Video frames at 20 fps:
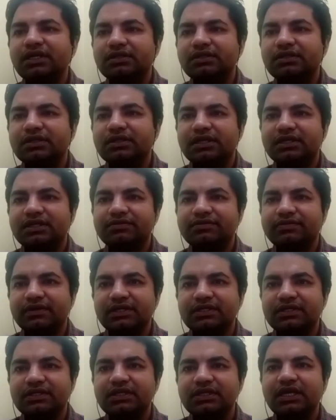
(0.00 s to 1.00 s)
That is
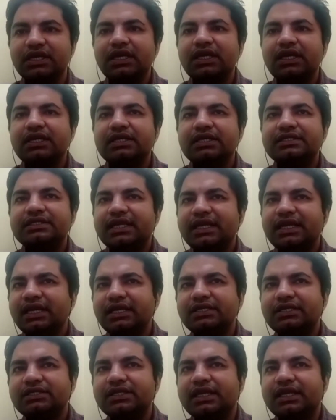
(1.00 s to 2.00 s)
first.
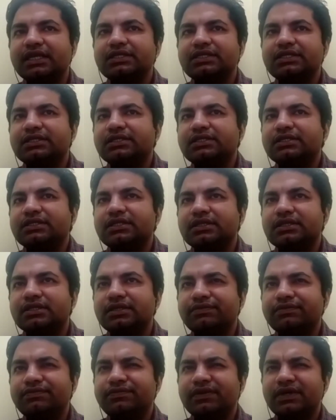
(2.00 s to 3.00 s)
Second is, I guess,
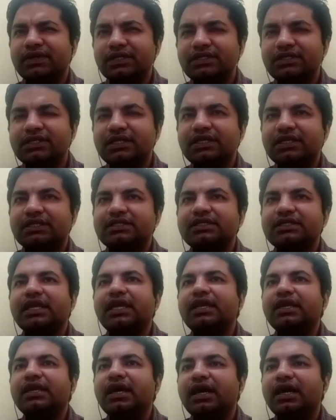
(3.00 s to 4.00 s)
the first and the
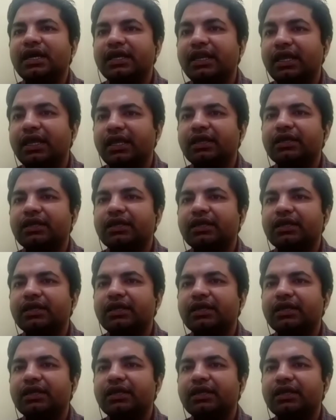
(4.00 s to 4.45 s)
second hiring.